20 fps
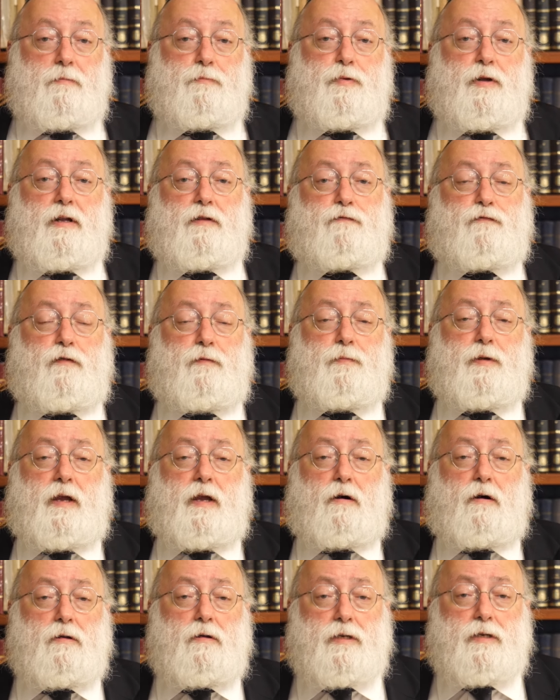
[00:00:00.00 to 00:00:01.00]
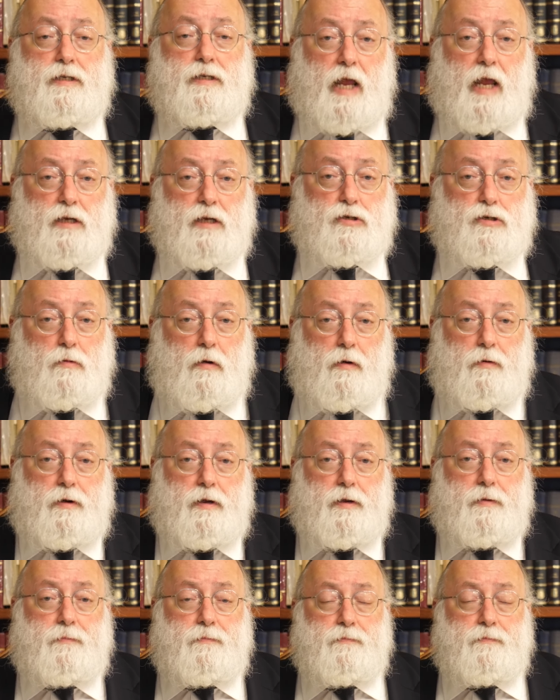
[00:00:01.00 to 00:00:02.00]
build for me a holy
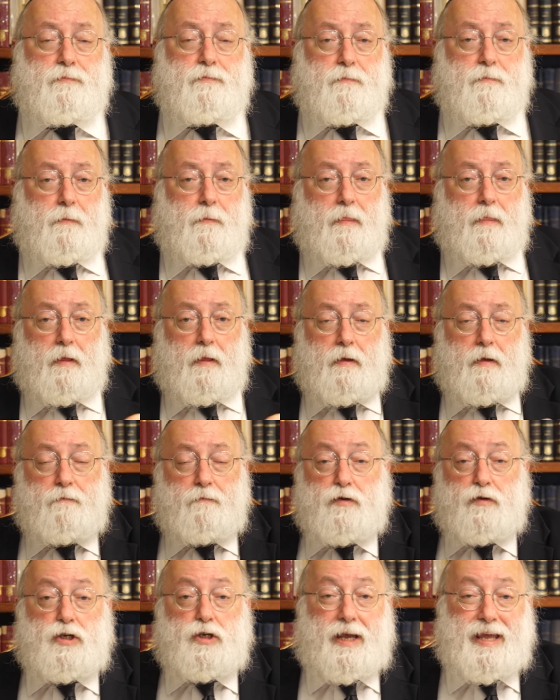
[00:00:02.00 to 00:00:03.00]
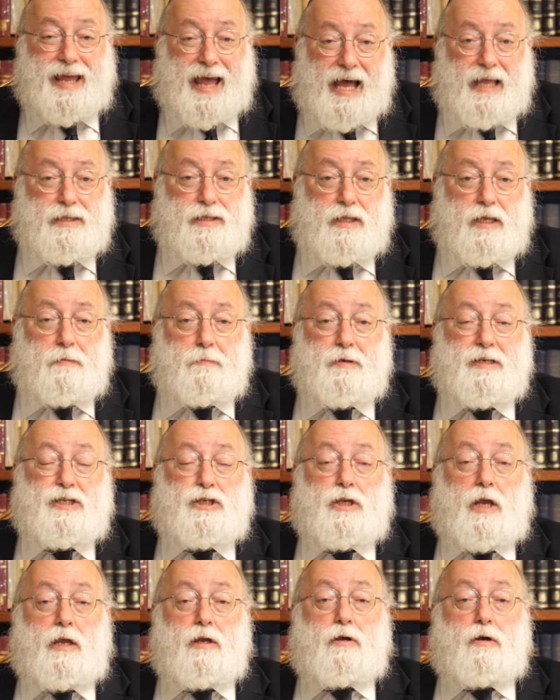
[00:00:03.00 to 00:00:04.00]
sanctuary. V'shachanti
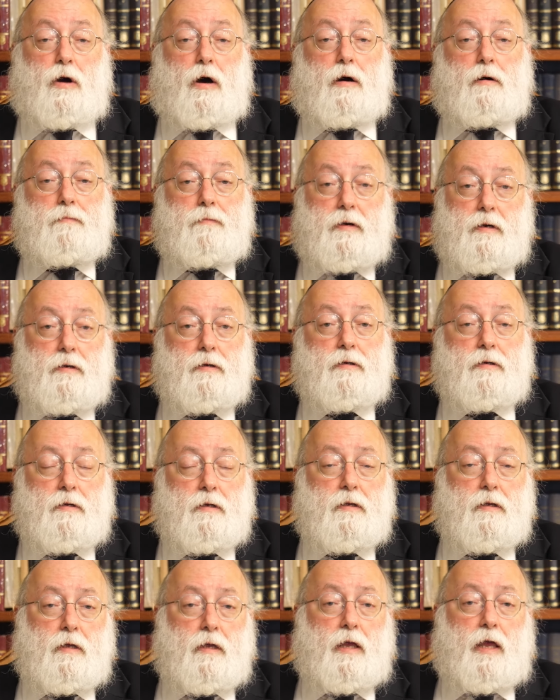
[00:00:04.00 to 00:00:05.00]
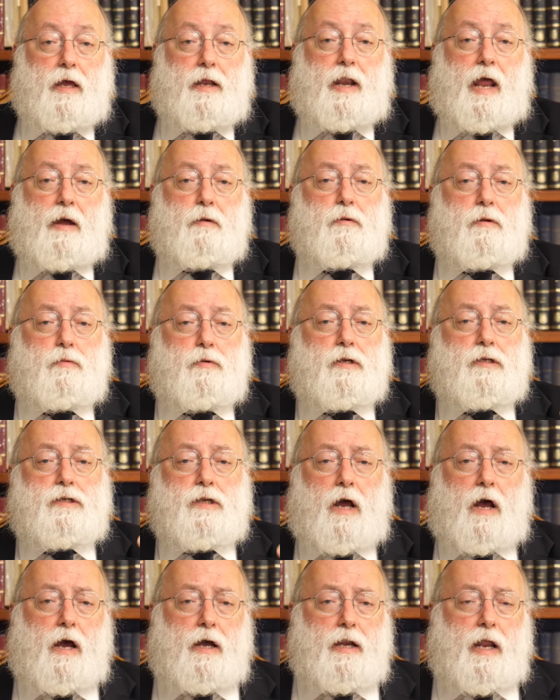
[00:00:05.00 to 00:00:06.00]
b'seichom, and I will
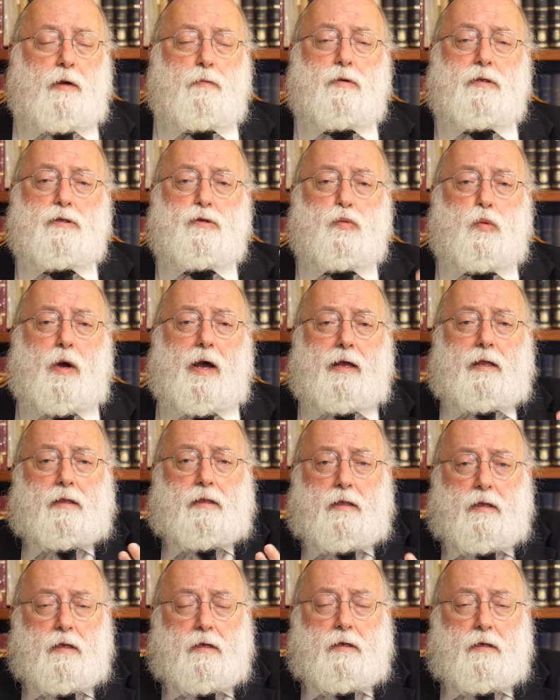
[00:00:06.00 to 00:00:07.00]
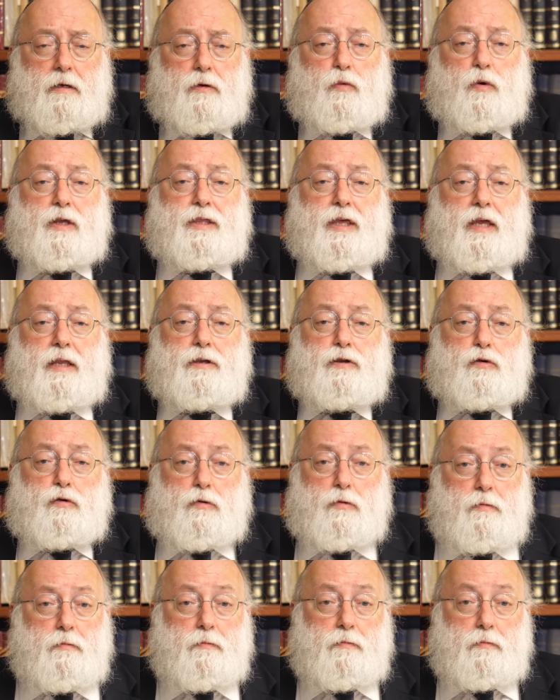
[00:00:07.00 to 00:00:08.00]
reside, I will dwell within you.